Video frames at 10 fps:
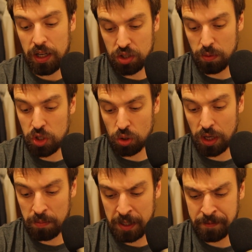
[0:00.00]
he's going to be
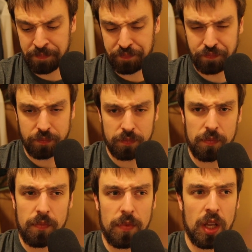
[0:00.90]
joining me,
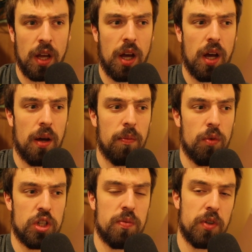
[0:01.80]

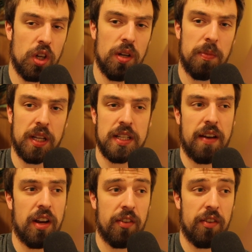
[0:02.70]
which is good because I